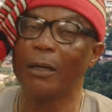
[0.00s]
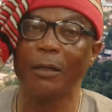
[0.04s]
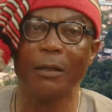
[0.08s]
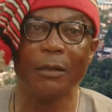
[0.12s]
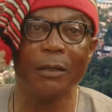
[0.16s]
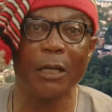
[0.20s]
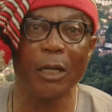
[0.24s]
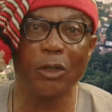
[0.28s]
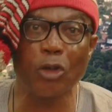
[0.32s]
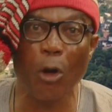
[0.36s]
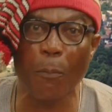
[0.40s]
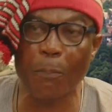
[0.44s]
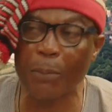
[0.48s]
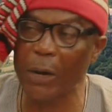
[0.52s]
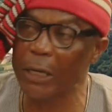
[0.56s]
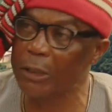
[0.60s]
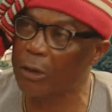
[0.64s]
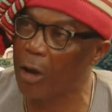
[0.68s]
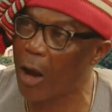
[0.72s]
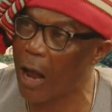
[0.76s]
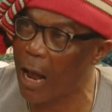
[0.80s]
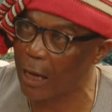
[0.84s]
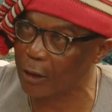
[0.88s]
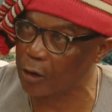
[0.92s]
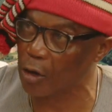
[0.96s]
the
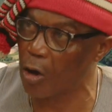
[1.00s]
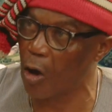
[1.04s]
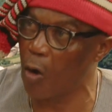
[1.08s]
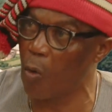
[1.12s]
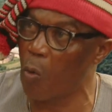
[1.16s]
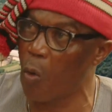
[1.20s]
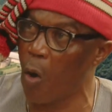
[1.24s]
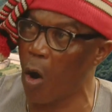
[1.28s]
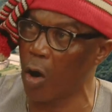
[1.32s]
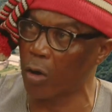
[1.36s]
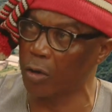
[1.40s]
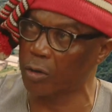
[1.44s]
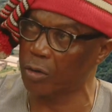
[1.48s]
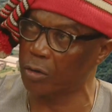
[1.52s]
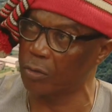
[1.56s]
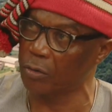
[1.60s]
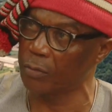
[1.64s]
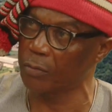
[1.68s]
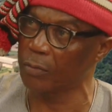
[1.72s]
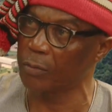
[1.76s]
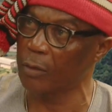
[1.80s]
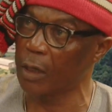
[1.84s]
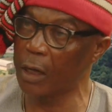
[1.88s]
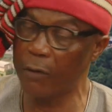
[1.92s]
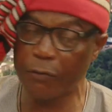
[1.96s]
suppression has not worked?
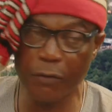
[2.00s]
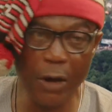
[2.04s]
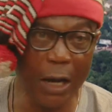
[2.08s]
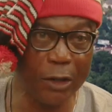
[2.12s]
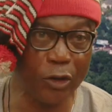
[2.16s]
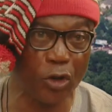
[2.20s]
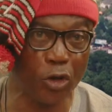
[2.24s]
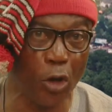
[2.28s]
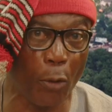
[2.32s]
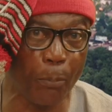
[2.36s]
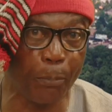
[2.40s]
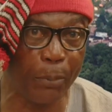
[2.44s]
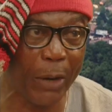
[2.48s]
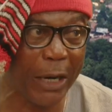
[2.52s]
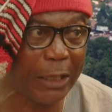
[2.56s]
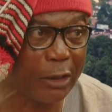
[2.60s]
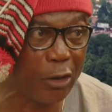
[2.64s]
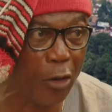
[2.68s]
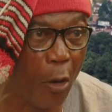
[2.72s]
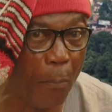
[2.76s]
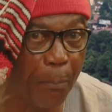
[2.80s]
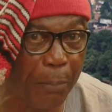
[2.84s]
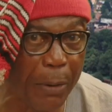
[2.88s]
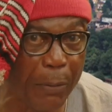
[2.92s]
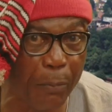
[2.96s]
If you have suppressed
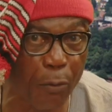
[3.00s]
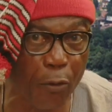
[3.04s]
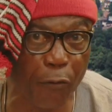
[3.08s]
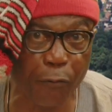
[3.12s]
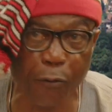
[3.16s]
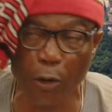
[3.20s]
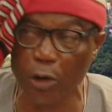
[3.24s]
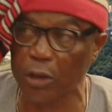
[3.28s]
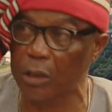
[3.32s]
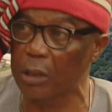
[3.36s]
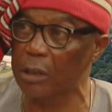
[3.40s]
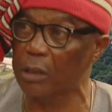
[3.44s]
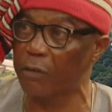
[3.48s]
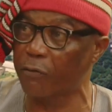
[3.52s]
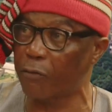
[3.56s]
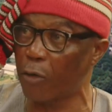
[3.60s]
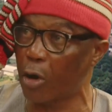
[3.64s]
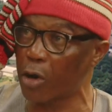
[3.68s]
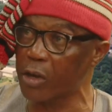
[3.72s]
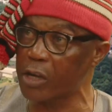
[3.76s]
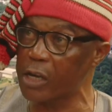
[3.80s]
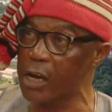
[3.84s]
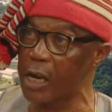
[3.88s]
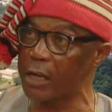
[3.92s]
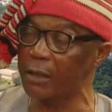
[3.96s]
some people for
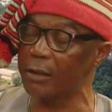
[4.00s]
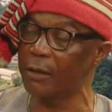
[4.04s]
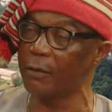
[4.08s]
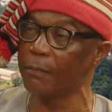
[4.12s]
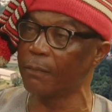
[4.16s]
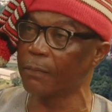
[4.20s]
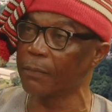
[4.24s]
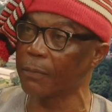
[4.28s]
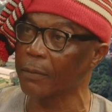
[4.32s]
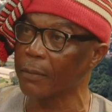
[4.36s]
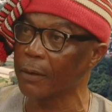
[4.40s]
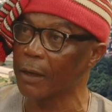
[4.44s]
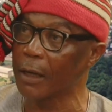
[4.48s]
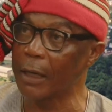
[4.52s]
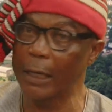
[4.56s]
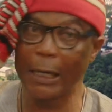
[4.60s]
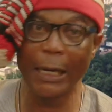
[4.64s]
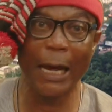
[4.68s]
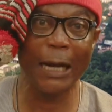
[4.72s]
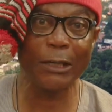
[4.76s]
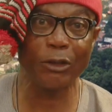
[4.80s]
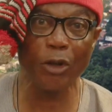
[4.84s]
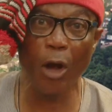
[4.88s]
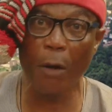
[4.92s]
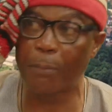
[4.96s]
64 years, it
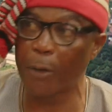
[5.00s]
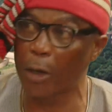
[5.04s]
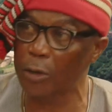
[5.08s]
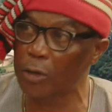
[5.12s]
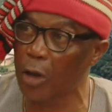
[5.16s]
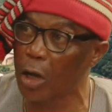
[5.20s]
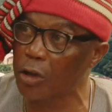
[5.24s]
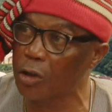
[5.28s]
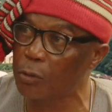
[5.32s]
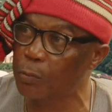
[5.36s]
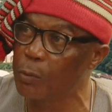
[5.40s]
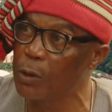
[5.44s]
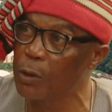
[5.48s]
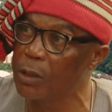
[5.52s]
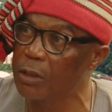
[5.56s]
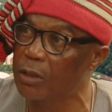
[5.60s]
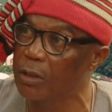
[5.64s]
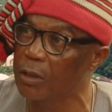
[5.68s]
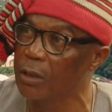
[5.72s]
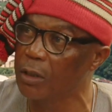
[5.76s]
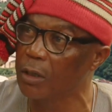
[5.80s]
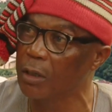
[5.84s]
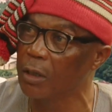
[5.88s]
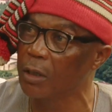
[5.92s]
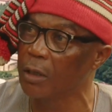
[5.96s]
has not brought us
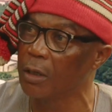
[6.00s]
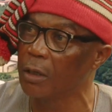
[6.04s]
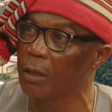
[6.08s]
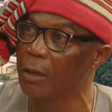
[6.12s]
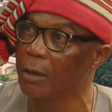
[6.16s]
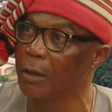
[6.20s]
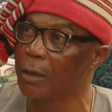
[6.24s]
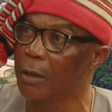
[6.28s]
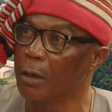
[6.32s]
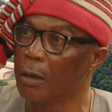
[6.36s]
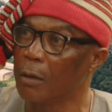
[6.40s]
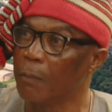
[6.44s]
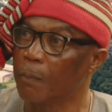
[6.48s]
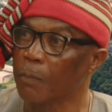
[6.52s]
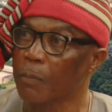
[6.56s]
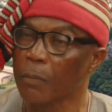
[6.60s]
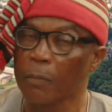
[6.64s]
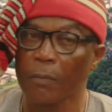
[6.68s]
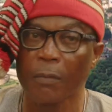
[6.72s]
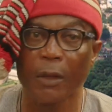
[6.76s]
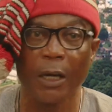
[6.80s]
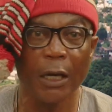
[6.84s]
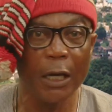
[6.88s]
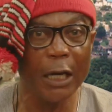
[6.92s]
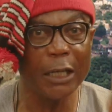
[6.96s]
peace.
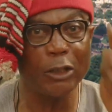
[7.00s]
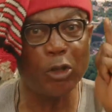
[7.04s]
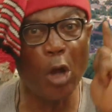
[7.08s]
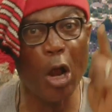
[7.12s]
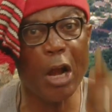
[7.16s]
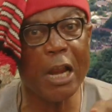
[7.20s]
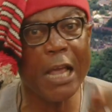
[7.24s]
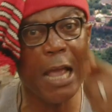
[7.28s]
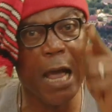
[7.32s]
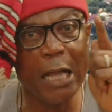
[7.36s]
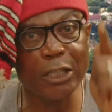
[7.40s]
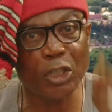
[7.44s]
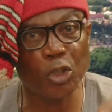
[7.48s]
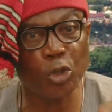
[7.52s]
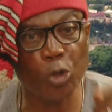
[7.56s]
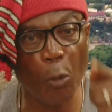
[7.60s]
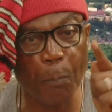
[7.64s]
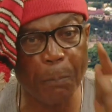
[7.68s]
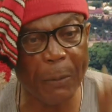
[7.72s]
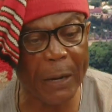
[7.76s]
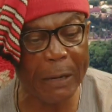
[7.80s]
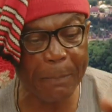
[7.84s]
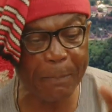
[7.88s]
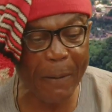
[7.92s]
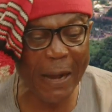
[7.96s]
It's only a
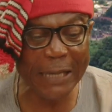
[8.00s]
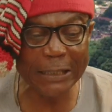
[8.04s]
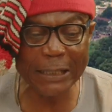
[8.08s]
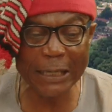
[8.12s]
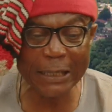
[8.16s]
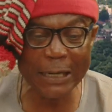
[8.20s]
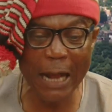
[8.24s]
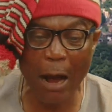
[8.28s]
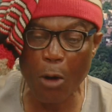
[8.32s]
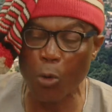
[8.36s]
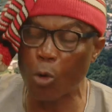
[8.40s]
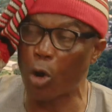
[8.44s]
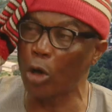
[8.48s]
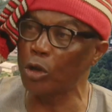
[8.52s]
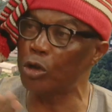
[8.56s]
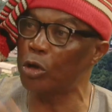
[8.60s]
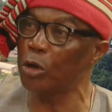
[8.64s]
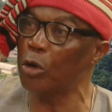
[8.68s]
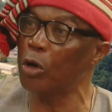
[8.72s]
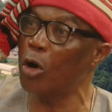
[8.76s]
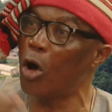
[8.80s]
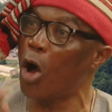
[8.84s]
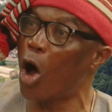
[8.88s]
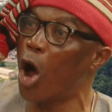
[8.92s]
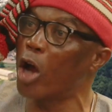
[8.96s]
stupid person that will
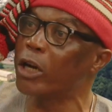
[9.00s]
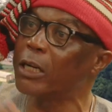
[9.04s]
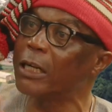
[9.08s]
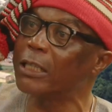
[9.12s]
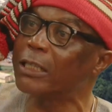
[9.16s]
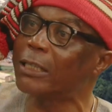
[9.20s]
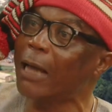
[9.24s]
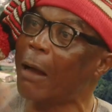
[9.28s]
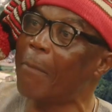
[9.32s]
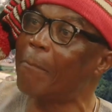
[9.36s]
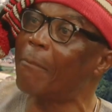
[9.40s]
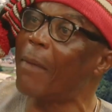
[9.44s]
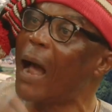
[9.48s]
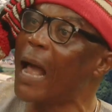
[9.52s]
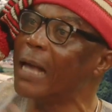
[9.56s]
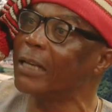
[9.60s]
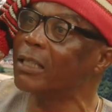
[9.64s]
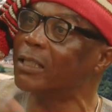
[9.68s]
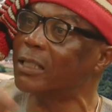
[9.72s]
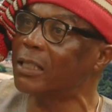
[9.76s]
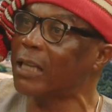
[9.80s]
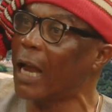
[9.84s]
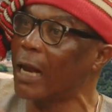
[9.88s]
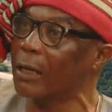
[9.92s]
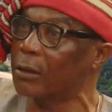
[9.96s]
continue on the same
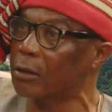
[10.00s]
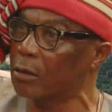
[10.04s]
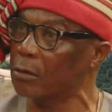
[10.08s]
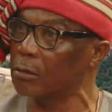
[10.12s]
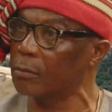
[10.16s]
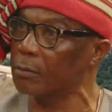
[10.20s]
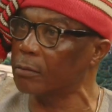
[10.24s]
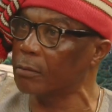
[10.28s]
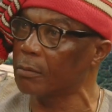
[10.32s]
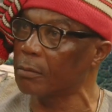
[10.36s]
mindset